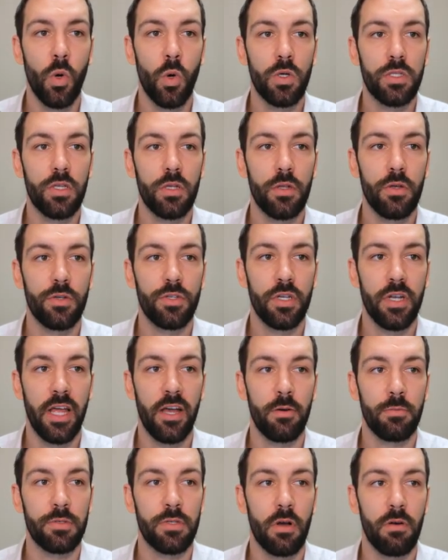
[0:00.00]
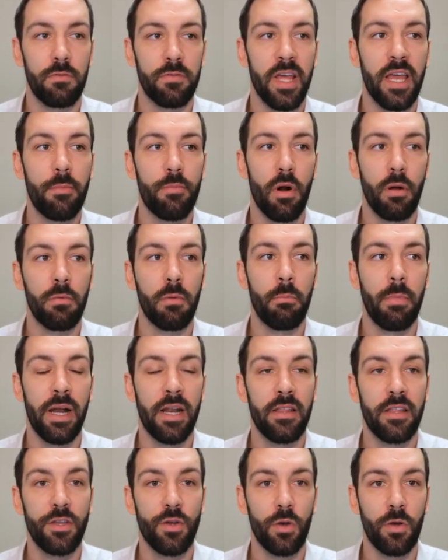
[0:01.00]
your solution help solve their problem
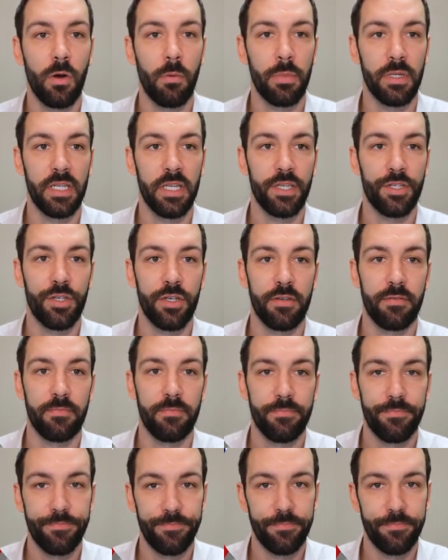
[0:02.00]
better than your competition?